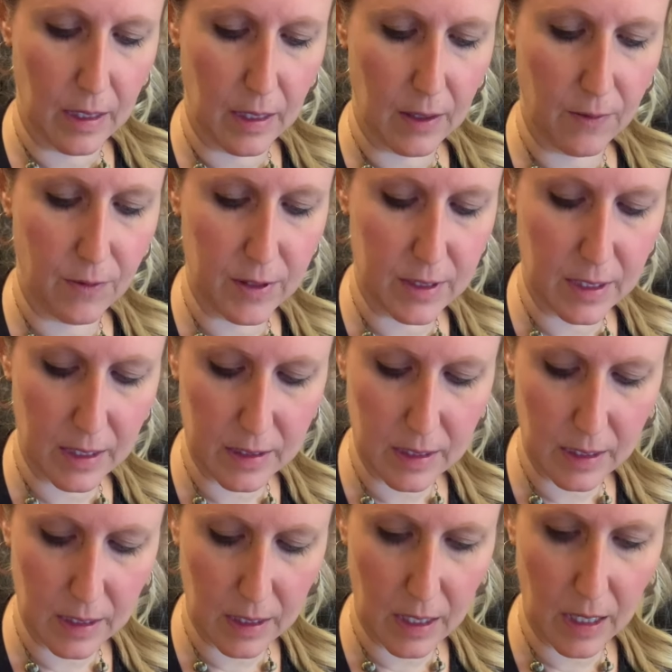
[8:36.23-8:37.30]
If it
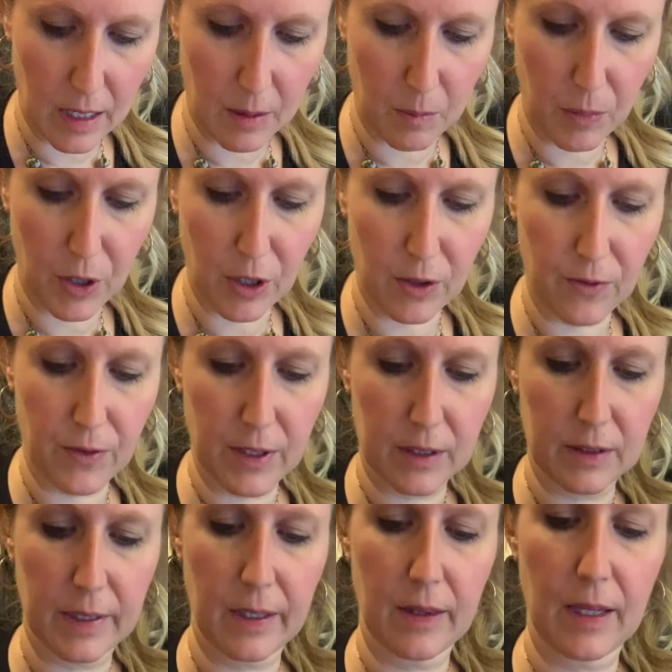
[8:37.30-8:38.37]
doesn't cut
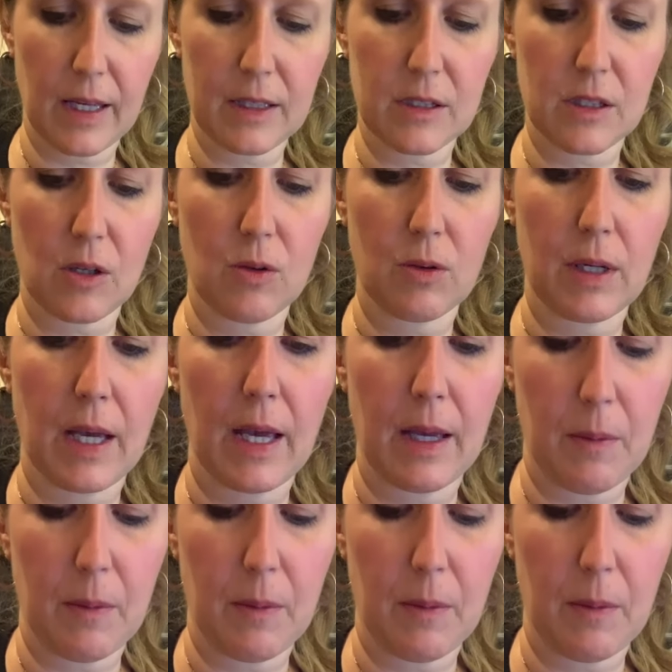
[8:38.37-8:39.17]
perfectly, that's okay.